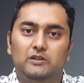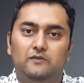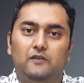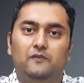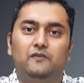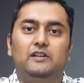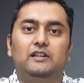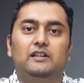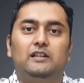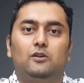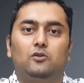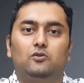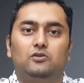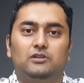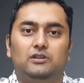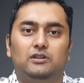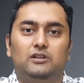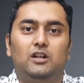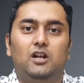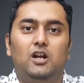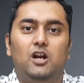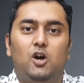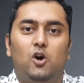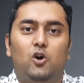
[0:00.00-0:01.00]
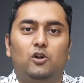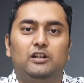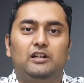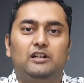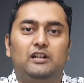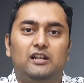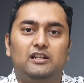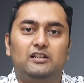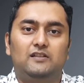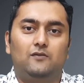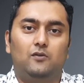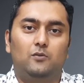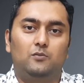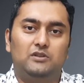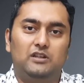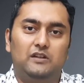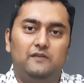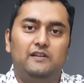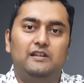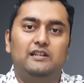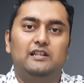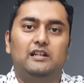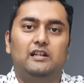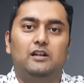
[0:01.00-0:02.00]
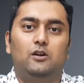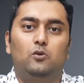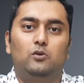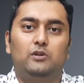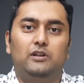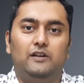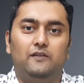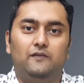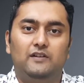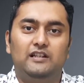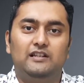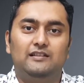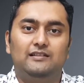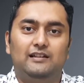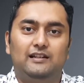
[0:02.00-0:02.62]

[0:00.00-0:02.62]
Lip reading: 50,000 on interest from savings account, FDs,